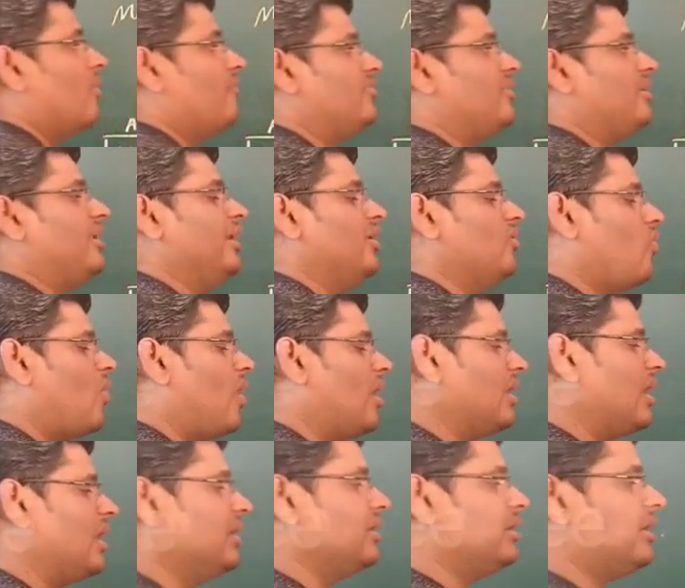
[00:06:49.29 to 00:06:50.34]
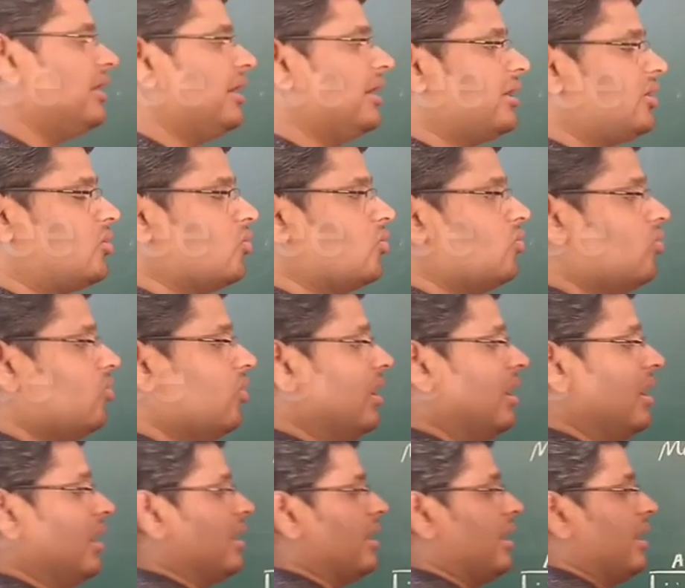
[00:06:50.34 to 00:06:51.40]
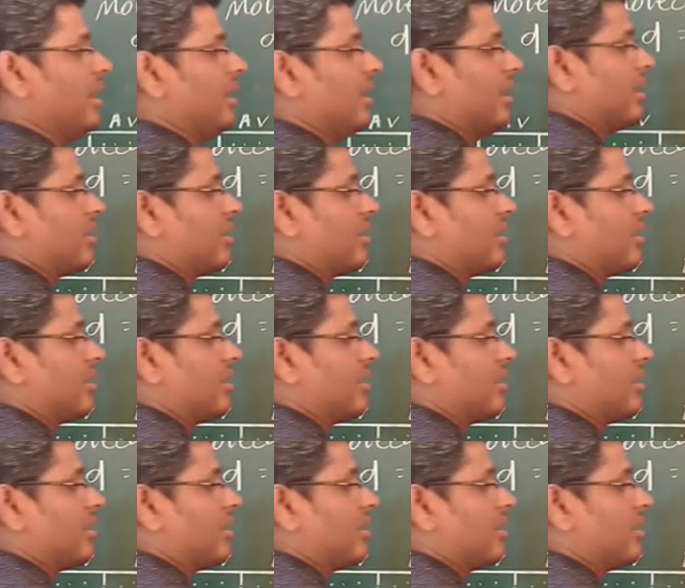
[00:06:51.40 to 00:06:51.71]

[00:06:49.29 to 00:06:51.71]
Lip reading: of D1 and D2 in